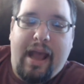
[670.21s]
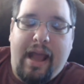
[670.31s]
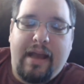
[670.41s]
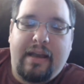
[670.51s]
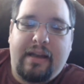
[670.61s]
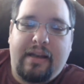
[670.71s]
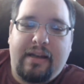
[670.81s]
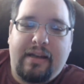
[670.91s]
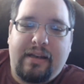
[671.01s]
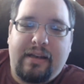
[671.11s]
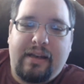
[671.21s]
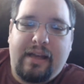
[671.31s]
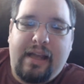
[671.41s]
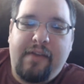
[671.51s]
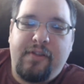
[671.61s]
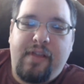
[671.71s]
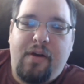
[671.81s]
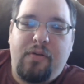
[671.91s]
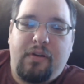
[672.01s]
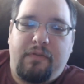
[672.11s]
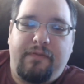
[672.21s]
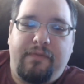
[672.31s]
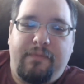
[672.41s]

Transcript: And even though the